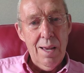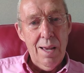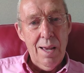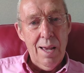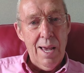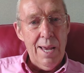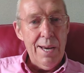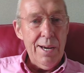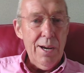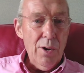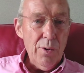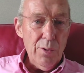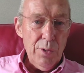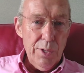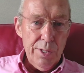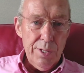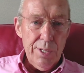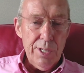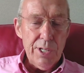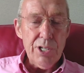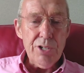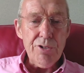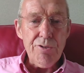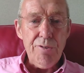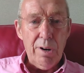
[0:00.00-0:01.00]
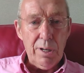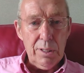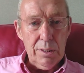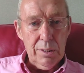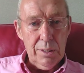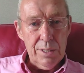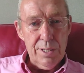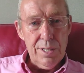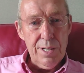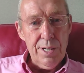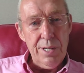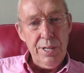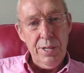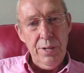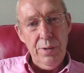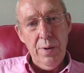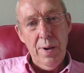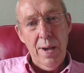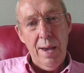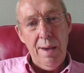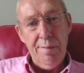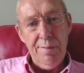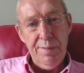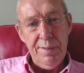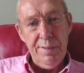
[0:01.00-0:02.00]
I know that the struggles that you
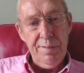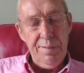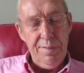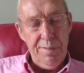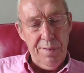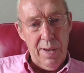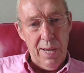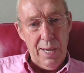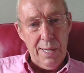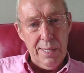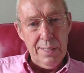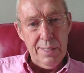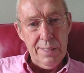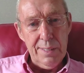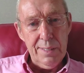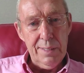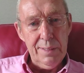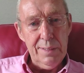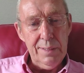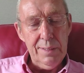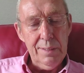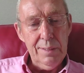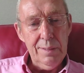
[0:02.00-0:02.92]
have to face.